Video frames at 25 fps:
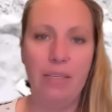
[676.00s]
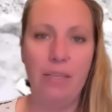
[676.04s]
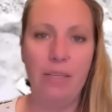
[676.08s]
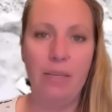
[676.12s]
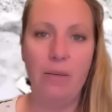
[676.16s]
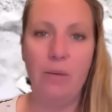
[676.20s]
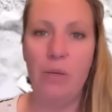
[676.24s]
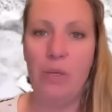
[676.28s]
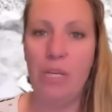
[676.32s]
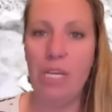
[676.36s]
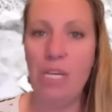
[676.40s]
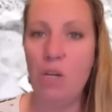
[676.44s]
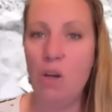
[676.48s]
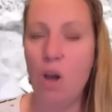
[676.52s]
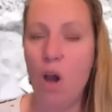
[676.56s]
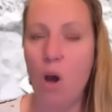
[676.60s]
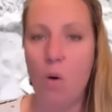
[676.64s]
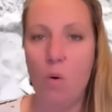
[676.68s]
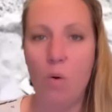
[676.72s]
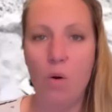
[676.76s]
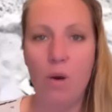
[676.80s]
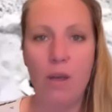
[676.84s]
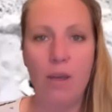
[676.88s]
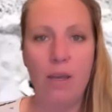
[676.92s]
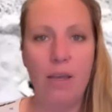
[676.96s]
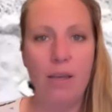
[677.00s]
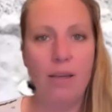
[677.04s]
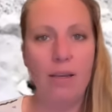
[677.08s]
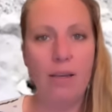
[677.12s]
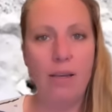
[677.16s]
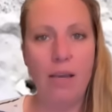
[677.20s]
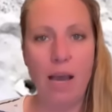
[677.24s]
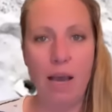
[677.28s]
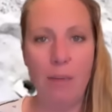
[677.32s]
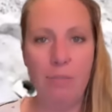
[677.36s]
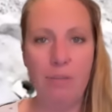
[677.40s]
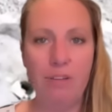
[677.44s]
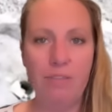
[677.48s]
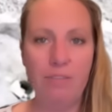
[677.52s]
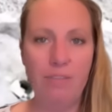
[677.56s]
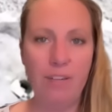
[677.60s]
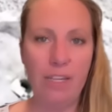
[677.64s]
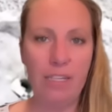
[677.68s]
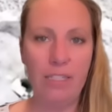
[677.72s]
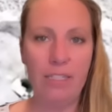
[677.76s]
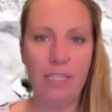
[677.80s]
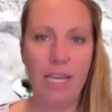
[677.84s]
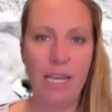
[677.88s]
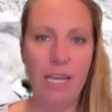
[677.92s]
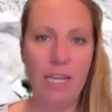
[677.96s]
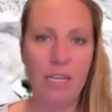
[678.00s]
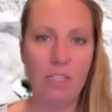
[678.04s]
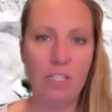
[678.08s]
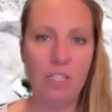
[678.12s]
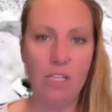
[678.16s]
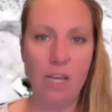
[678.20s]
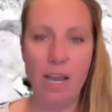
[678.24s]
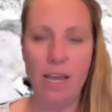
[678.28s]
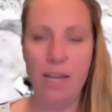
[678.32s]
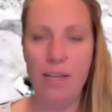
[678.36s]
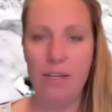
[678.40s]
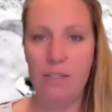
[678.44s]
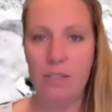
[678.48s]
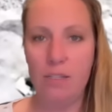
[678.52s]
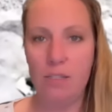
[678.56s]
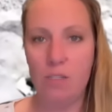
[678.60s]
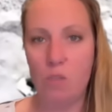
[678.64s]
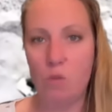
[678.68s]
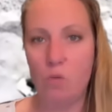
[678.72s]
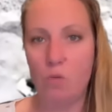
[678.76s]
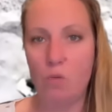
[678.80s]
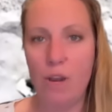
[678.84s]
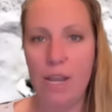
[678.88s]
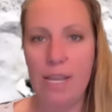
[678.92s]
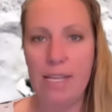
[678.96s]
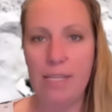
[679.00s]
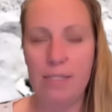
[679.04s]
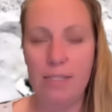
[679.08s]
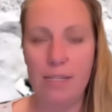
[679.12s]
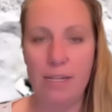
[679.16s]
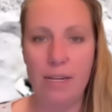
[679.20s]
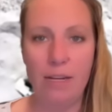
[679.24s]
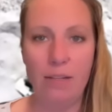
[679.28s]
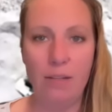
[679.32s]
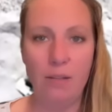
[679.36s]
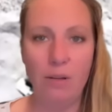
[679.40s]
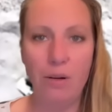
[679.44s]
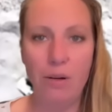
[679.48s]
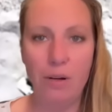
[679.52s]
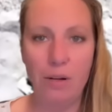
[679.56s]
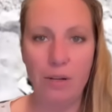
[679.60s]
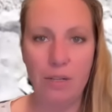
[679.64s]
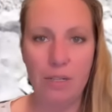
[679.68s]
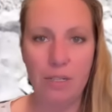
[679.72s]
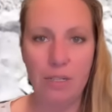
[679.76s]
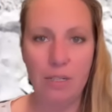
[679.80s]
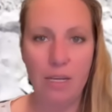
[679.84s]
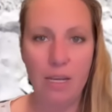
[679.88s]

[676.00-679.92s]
you know, Campi Flegrei, scientists raised the alert.